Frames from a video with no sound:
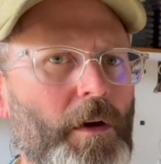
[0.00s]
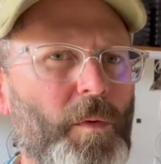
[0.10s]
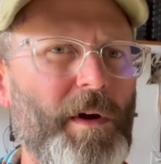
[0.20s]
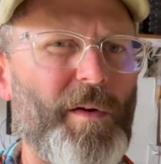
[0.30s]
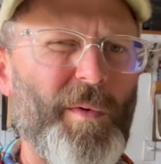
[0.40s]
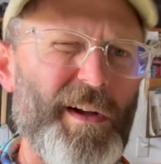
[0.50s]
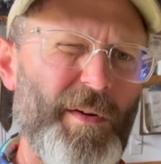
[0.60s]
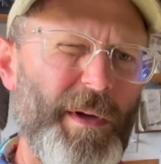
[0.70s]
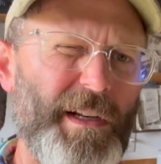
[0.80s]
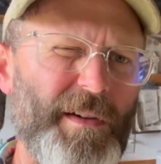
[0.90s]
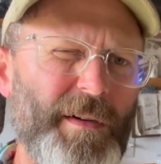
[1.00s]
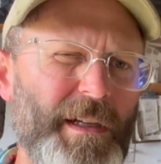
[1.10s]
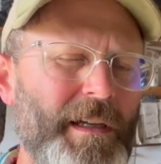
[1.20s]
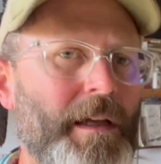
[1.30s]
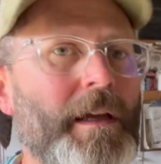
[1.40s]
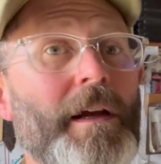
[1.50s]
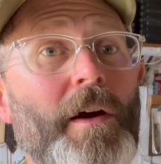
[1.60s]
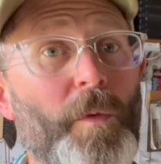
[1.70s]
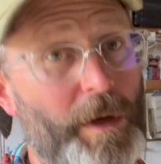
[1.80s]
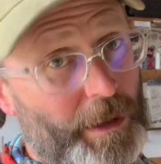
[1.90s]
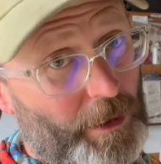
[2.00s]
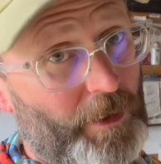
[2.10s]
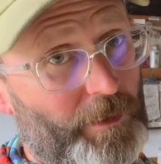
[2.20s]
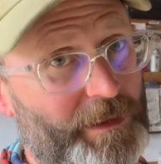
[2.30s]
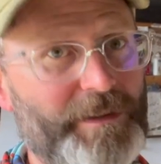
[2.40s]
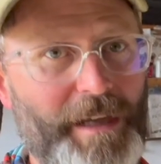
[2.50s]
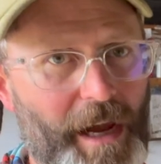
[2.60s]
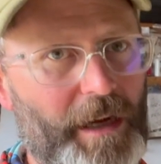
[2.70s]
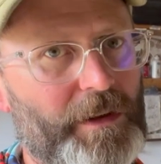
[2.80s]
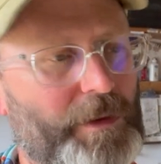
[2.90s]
well, what are we doing? We know exactly